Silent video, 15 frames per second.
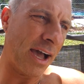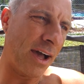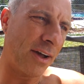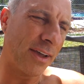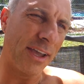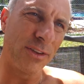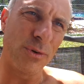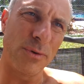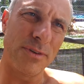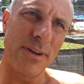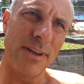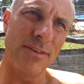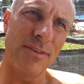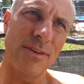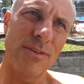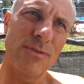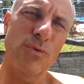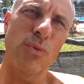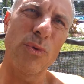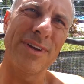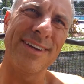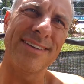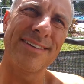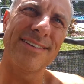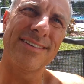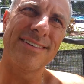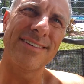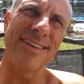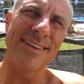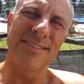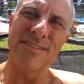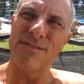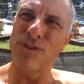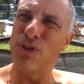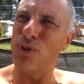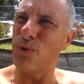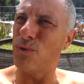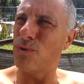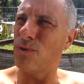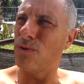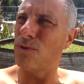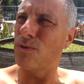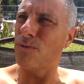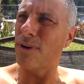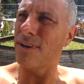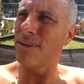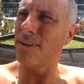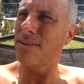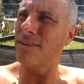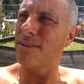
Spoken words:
Okay, so today's the 26th of June, right?